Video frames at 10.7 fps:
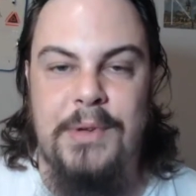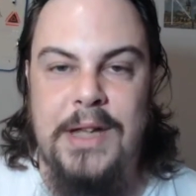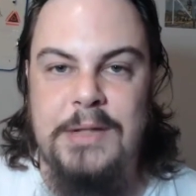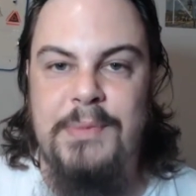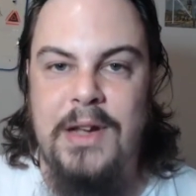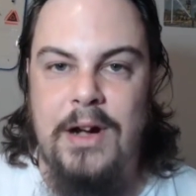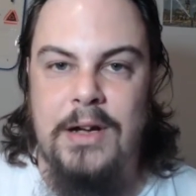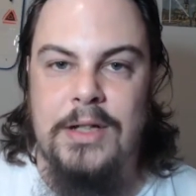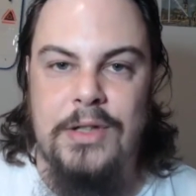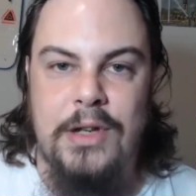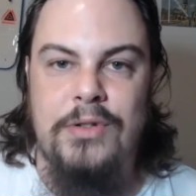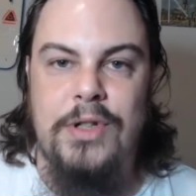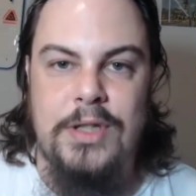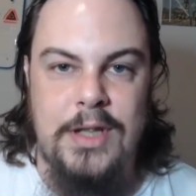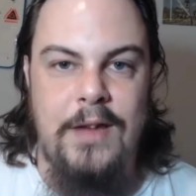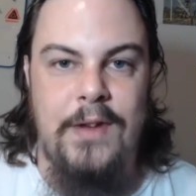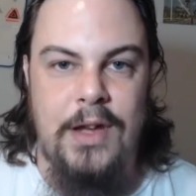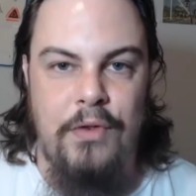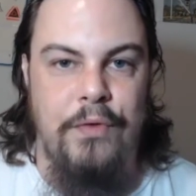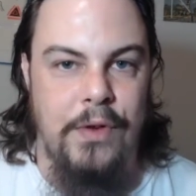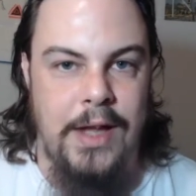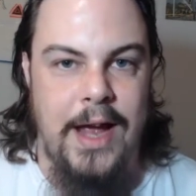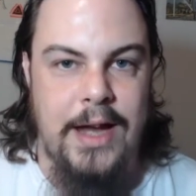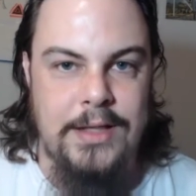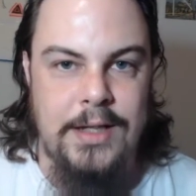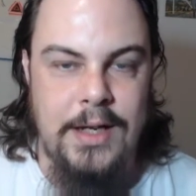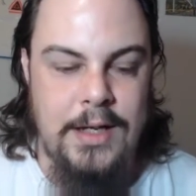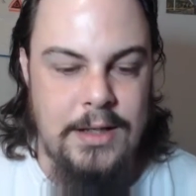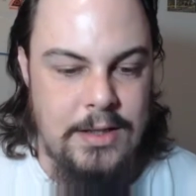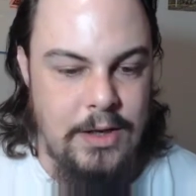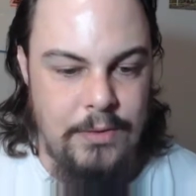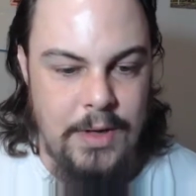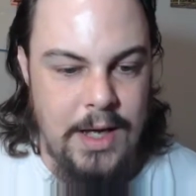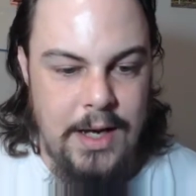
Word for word: But let's be honest, they're just saving you for last. So